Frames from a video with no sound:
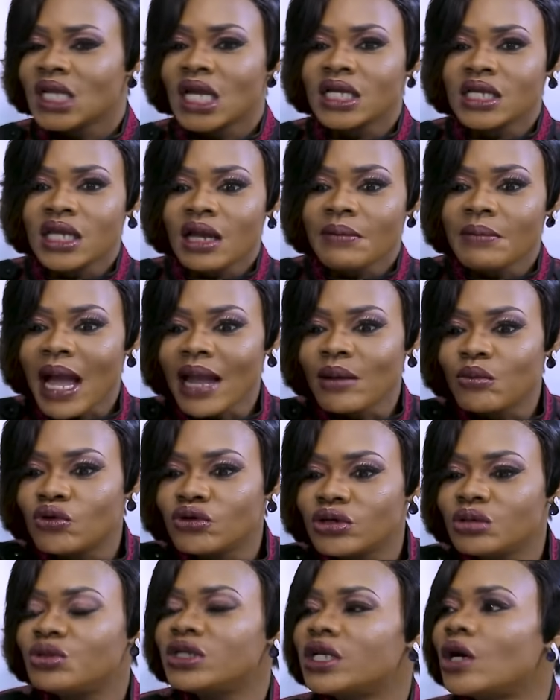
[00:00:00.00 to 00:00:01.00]
And your Bible,
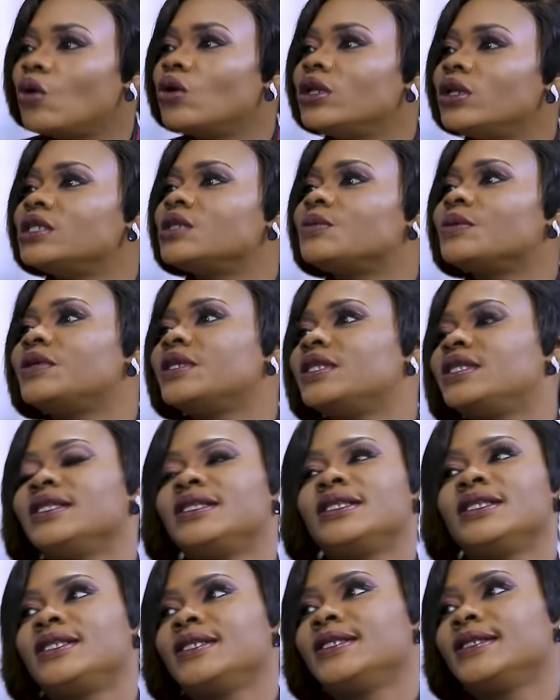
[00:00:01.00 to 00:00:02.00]
no more Holy Spirit
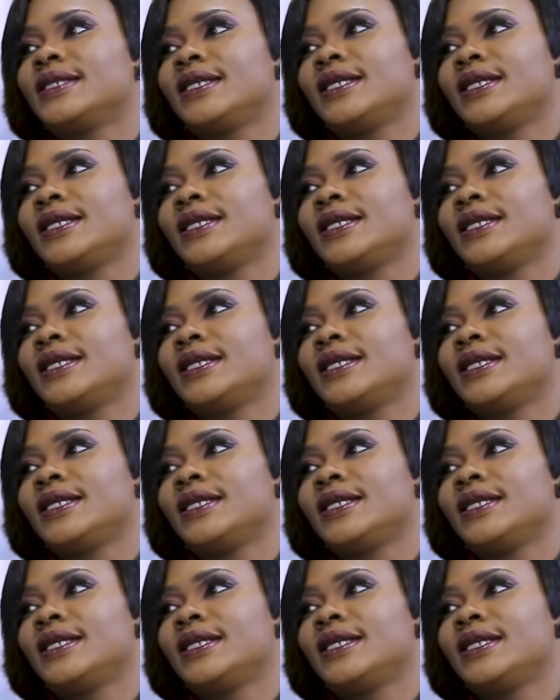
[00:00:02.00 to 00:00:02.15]
teachings.